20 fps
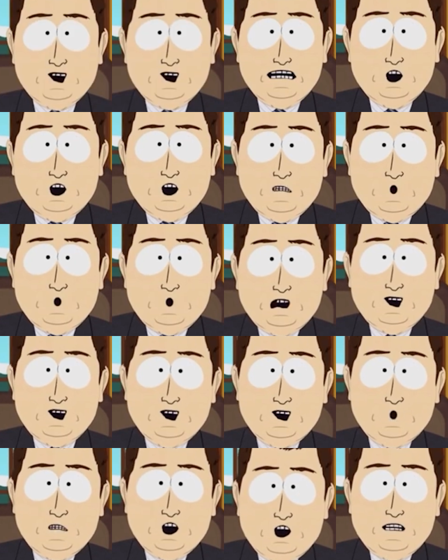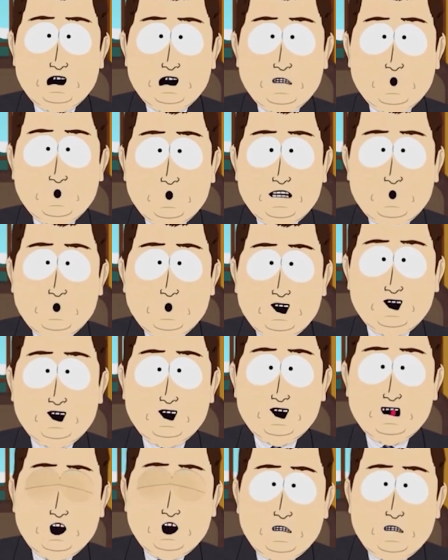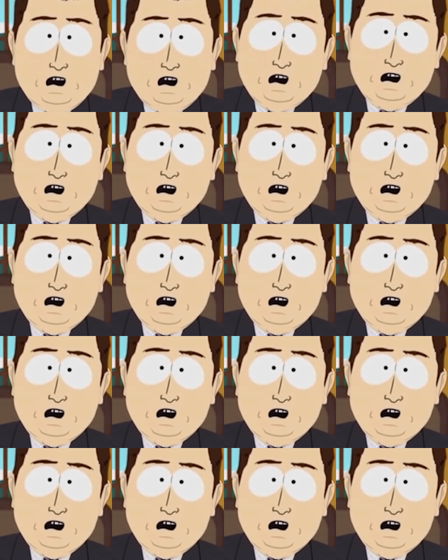The money in your account. It didn't do too well. It's